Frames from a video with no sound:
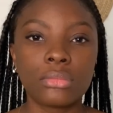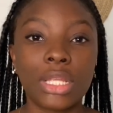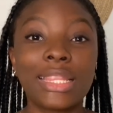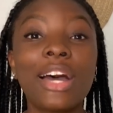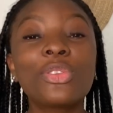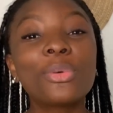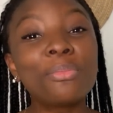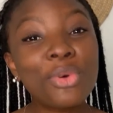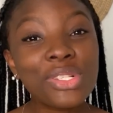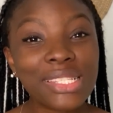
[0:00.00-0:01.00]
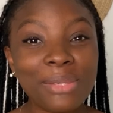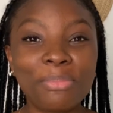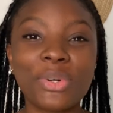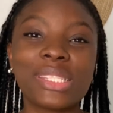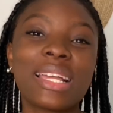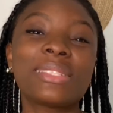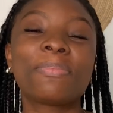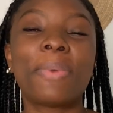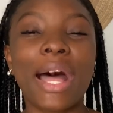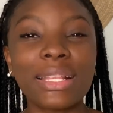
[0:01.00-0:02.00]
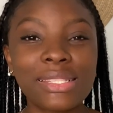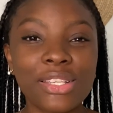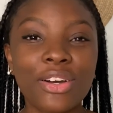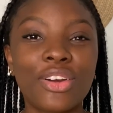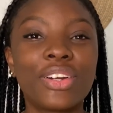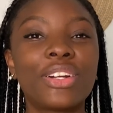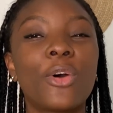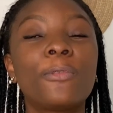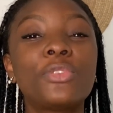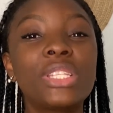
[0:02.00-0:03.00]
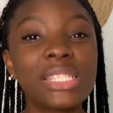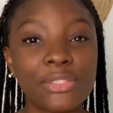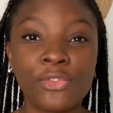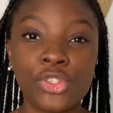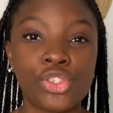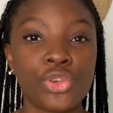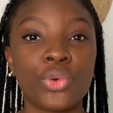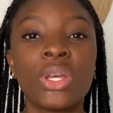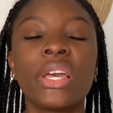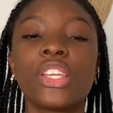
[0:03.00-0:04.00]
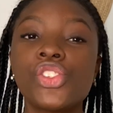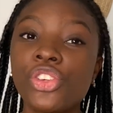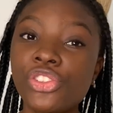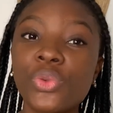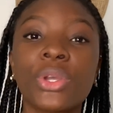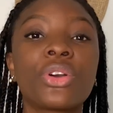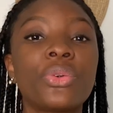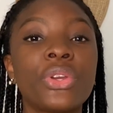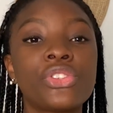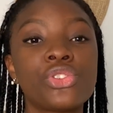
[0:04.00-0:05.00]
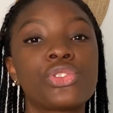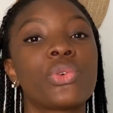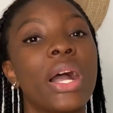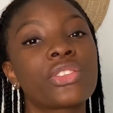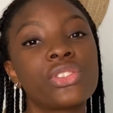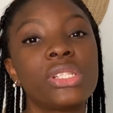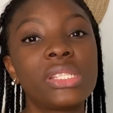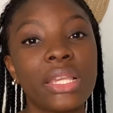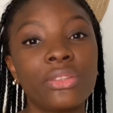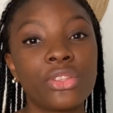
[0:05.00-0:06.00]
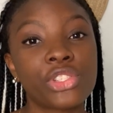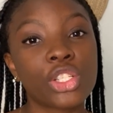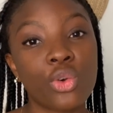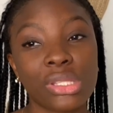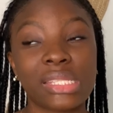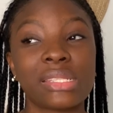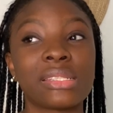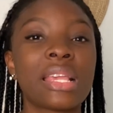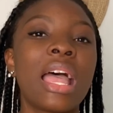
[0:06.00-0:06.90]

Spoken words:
Now, the most important part of this video is just to encourage you to actually take these courses.